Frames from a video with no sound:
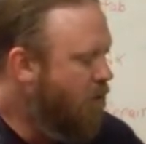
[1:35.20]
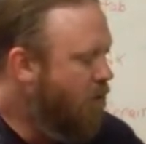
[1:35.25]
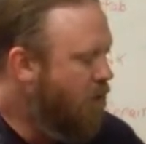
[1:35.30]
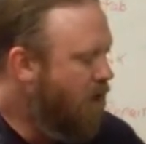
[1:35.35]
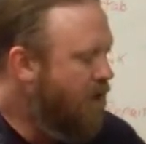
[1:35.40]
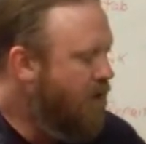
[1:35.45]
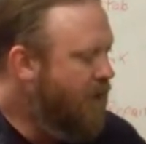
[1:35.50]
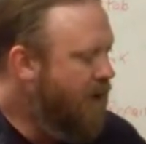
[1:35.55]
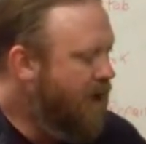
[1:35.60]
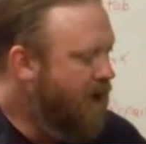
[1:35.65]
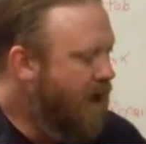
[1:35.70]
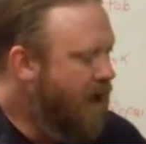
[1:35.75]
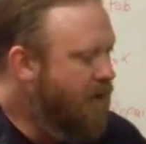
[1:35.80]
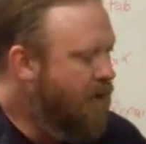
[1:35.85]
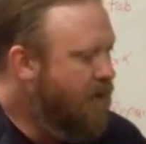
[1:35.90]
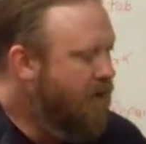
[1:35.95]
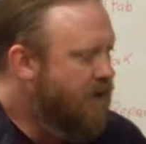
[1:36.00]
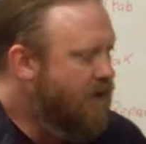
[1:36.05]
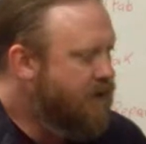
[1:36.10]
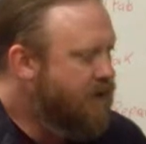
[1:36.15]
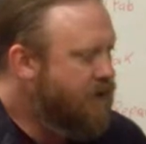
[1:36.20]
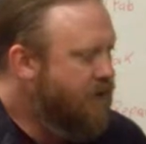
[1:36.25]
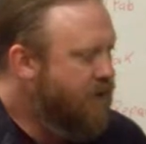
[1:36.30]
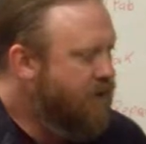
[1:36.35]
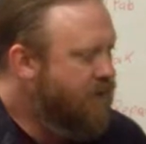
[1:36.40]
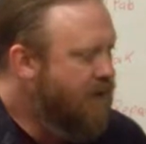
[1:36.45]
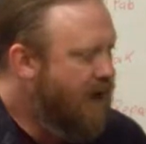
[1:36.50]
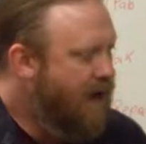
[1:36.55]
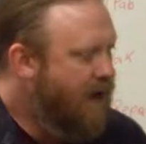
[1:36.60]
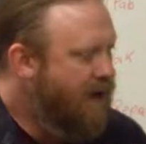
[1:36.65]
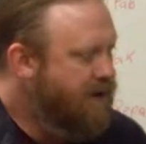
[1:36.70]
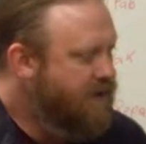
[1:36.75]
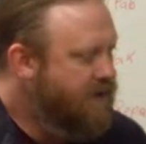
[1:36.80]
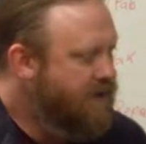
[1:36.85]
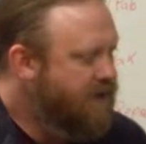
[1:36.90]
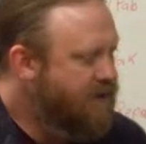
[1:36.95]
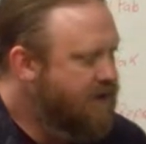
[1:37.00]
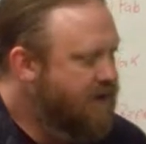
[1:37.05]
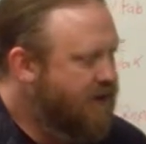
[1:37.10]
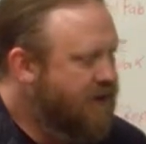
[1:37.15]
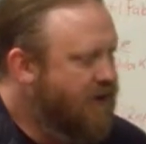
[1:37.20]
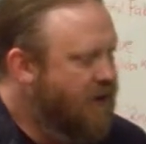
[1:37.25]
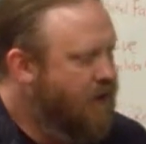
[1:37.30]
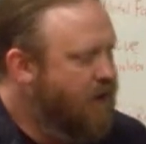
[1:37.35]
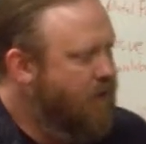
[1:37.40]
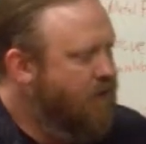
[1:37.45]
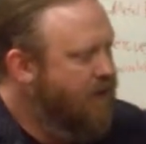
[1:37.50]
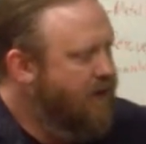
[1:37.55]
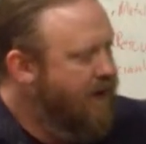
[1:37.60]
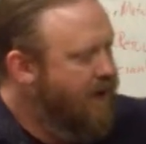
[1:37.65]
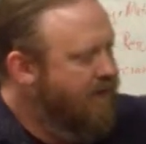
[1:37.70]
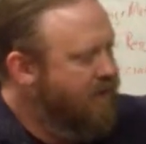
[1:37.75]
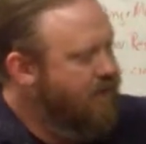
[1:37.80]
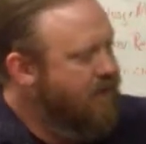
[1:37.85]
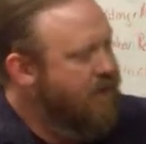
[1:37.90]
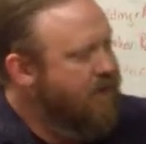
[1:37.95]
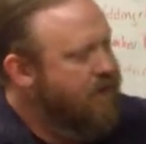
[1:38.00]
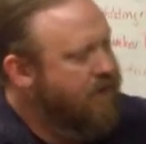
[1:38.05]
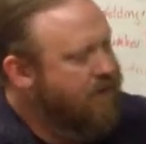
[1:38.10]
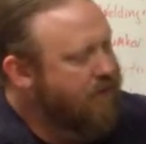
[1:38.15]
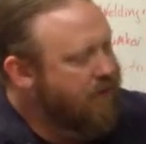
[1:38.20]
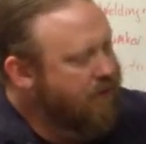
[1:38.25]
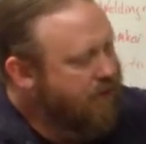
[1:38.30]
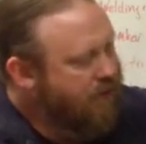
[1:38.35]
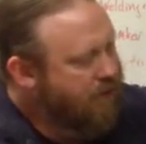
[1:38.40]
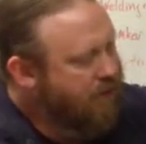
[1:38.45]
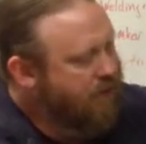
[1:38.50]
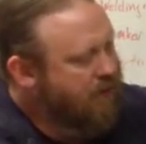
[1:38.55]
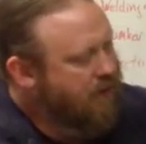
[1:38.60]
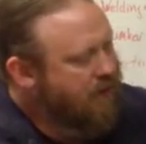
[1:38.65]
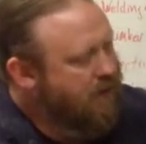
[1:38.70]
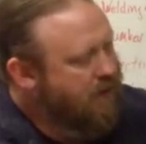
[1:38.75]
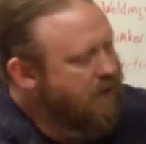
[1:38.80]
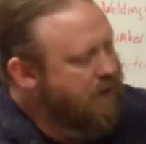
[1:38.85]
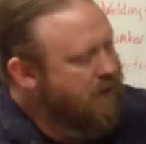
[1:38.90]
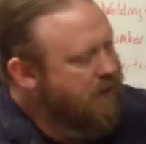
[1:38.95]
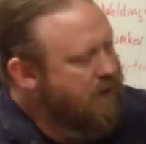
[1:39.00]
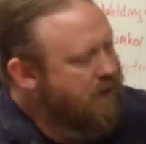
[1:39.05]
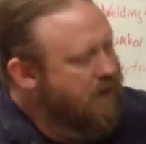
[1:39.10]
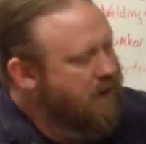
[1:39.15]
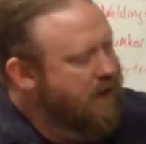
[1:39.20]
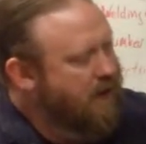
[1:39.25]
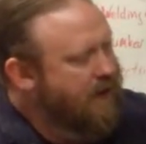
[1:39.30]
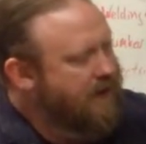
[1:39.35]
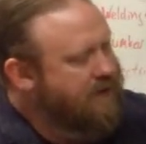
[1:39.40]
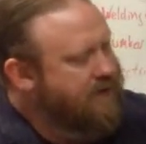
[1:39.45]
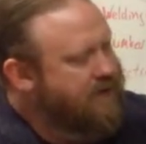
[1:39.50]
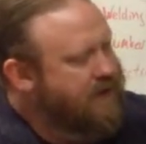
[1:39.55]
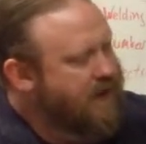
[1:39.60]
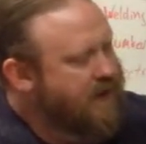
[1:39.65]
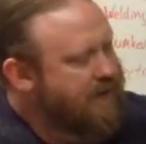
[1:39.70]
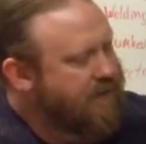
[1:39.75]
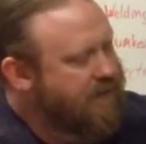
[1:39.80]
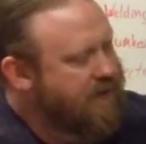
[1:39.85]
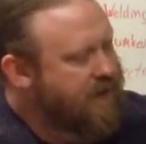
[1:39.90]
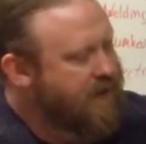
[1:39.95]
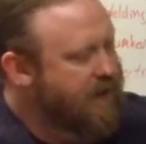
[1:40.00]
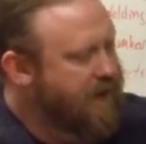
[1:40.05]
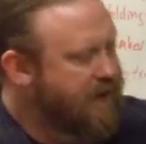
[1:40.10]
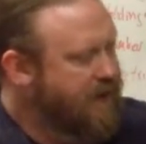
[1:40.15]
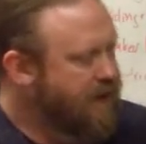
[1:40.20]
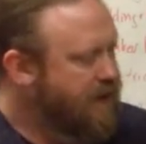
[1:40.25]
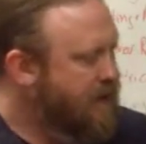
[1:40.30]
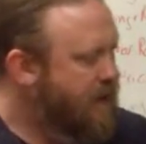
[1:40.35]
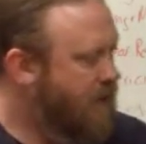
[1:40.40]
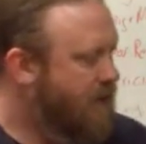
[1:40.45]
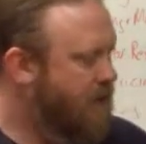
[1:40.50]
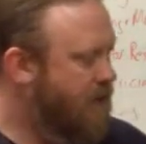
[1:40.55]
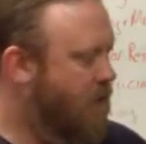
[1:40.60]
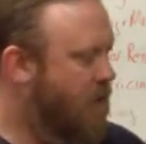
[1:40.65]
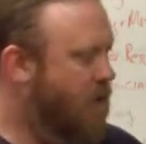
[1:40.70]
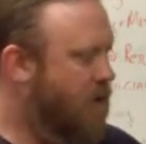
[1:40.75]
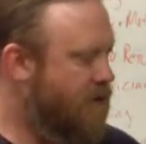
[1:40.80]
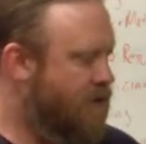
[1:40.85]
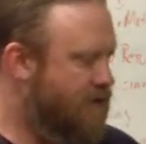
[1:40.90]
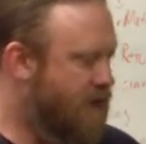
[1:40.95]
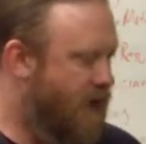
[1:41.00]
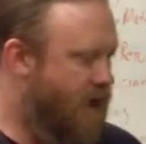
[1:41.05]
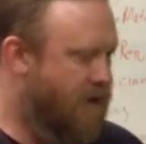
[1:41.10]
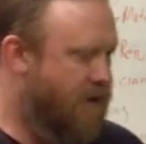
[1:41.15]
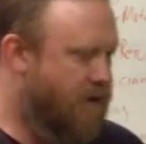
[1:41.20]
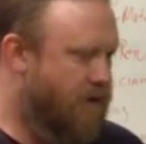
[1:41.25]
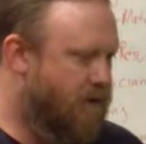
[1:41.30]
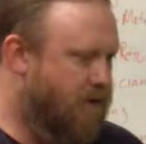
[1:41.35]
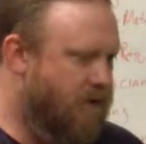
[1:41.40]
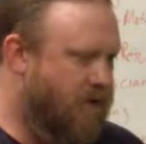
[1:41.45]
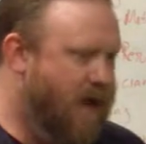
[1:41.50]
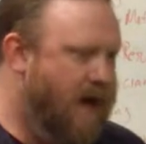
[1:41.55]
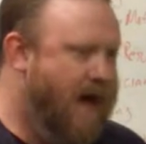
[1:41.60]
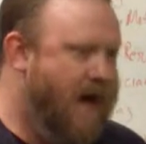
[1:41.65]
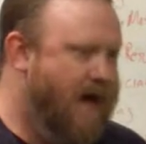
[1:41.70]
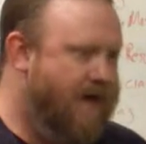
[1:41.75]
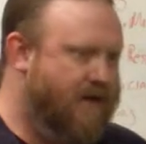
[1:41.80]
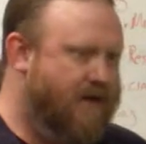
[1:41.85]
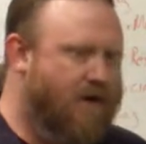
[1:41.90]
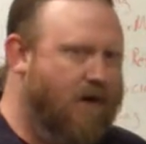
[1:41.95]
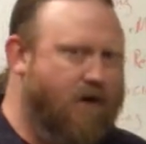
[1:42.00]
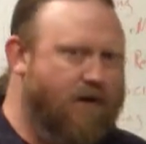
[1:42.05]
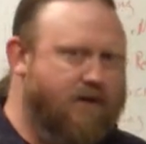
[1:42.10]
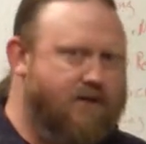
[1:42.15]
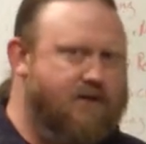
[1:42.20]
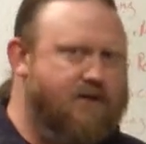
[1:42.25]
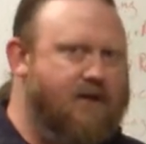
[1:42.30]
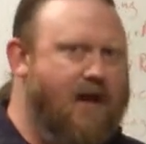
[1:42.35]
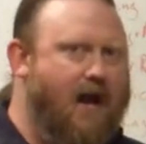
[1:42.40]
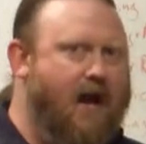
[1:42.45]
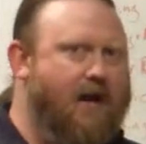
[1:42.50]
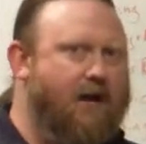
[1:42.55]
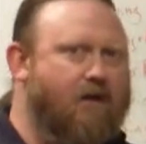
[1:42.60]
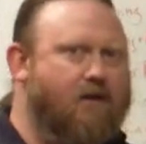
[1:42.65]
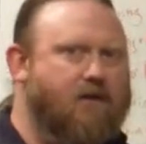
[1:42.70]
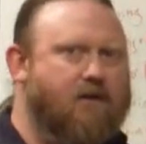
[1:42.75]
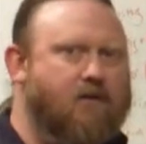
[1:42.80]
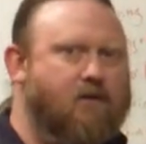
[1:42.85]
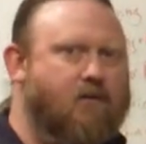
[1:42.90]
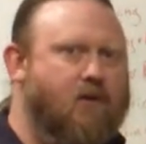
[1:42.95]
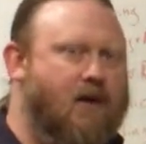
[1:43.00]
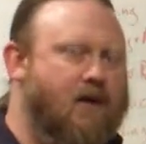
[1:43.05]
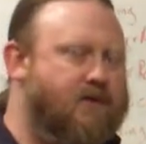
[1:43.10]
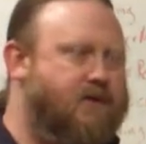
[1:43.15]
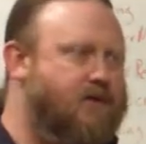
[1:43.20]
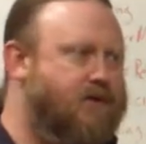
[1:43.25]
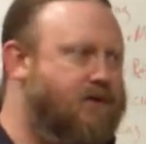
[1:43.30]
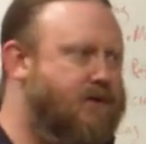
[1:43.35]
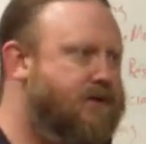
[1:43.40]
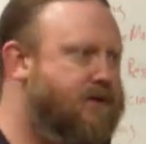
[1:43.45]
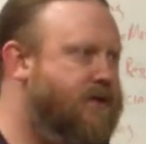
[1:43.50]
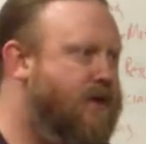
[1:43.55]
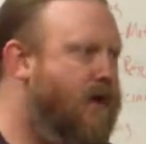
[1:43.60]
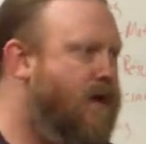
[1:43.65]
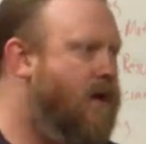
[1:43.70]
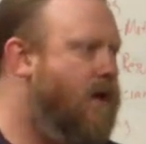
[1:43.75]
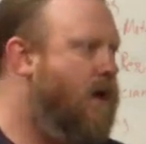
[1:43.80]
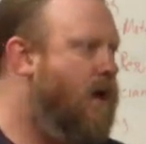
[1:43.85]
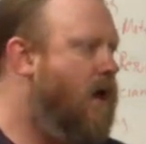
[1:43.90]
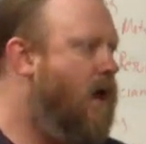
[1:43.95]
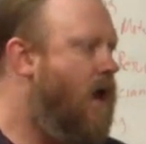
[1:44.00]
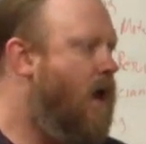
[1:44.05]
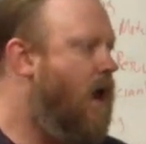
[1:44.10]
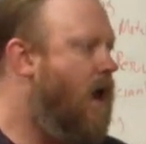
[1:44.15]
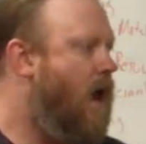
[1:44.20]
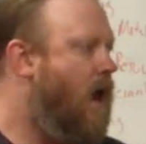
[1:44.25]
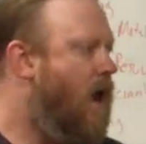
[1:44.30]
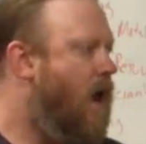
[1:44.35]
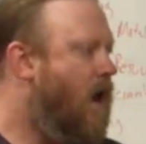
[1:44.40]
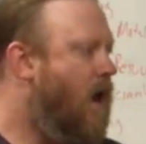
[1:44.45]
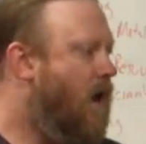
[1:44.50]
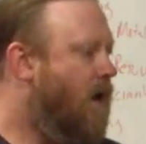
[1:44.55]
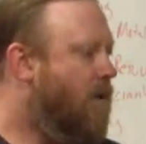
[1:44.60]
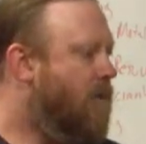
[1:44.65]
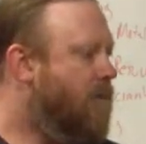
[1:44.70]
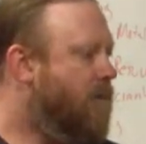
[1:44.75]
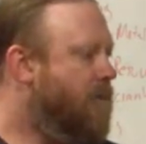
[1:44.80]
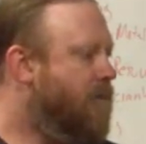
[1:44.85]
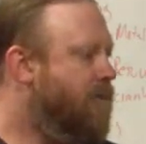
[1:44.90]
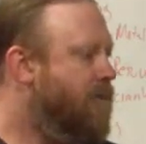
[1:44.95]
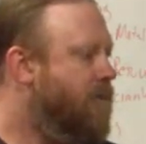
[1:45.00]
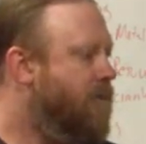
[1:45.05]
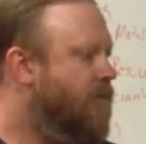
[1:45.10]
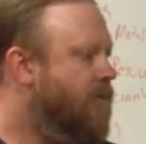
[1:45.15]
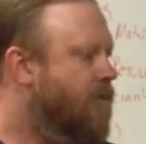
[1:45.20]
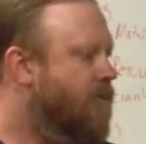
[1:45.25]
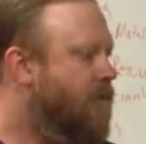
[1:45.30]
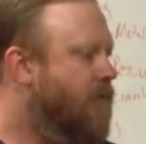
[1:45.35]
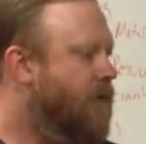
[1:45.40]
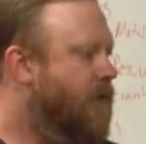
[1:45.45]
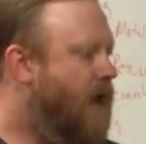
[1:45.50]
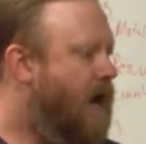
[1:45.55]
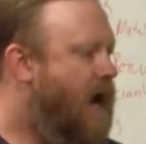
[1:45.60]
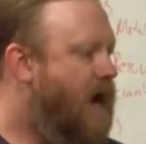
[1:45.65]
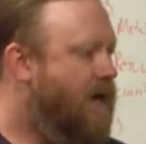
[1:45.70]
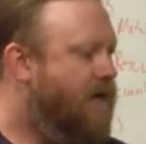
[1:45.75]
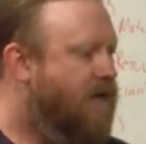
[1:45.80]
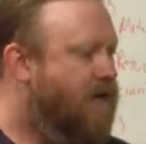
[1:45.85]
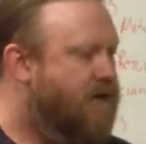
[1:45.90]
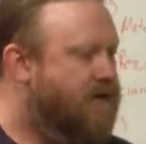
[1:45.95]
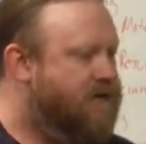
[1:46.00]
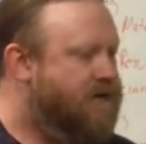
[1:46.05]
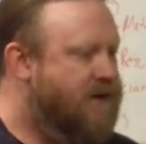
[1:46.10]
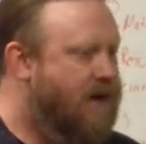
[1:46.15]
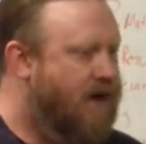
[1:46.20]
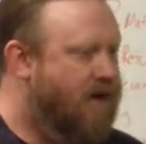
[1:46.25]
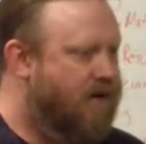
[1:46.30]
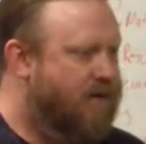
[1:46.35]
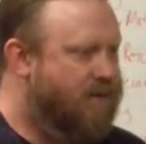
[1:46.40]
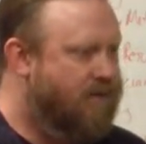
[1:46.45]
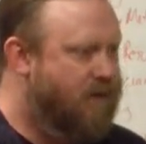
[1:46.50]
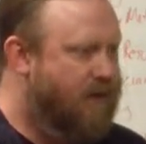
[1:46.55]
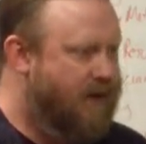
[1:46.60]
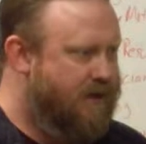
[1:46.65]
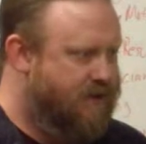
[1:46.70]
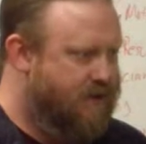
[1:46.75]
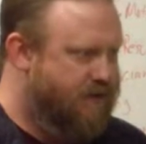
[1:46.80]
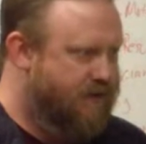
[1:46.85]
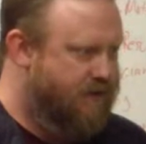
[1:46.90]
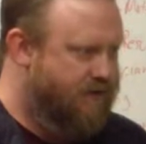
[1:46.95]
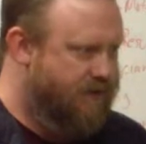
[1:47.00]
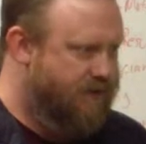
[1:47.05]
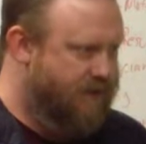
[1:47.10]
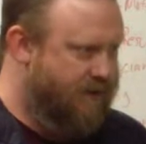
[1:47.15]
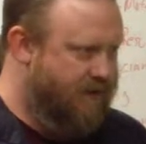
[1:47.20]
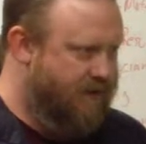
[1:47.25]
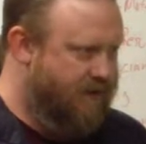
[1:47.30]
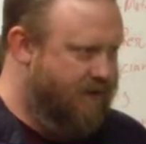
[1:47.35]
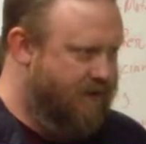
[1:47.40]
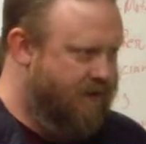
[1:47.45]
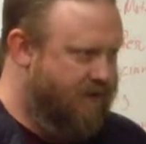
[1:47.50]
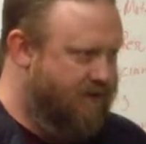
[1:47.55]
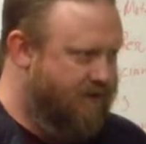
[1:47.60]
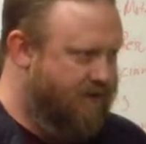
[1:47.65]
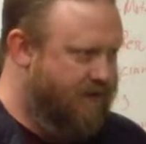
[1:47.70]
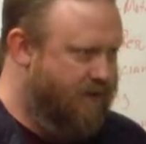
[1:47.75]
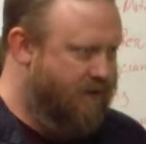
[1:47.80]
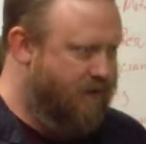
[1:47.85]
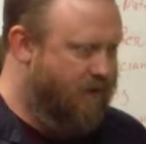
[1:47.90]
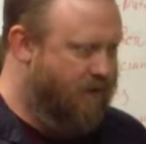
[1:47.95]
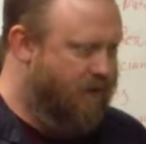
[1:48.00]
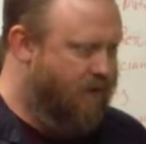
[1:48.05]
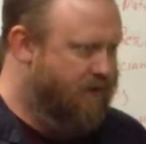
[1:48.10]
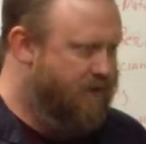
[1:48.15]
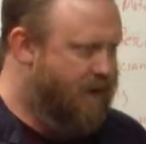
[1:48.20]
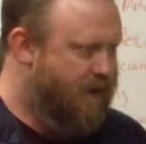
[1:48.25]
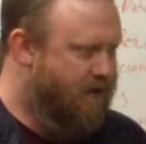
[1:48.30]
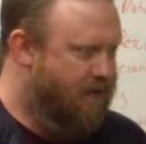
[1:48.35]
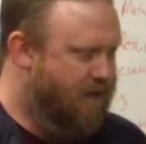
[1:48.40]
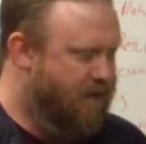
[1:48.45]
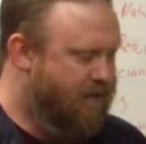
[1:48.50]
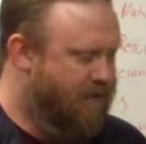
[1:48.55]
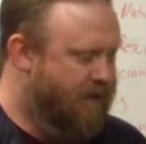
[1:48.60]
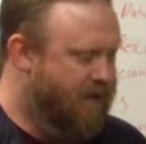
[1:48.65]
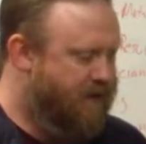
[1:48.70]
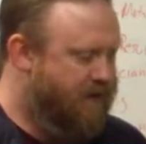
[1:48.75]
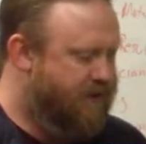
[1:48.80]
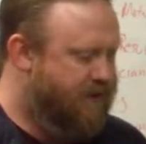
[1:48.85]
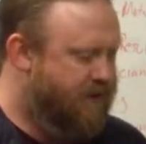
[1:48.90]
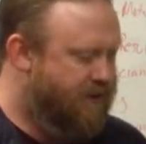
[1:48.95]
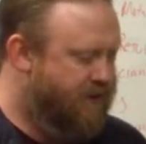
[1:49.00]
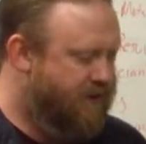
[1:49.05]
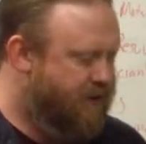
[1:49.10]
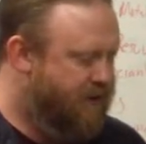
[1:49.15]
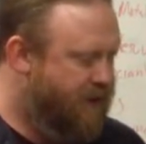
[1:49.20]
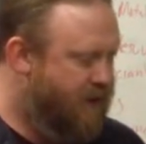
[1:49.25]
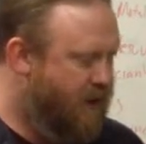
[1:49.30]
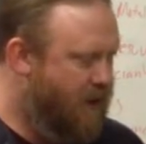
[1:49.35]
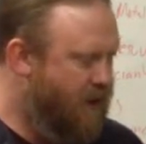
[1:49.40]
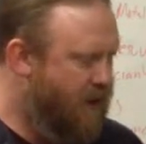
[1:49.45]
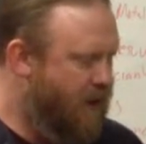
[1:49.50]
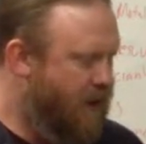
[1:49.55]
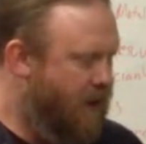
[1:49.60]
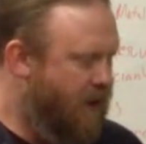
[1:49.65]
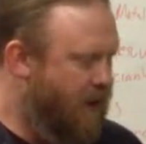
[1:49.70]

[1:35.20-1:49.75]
One thing I would also advise is to go with a vertical instead of the horizontal or hot dog style compressors. The hot dog style compressors, the horizontal compressors,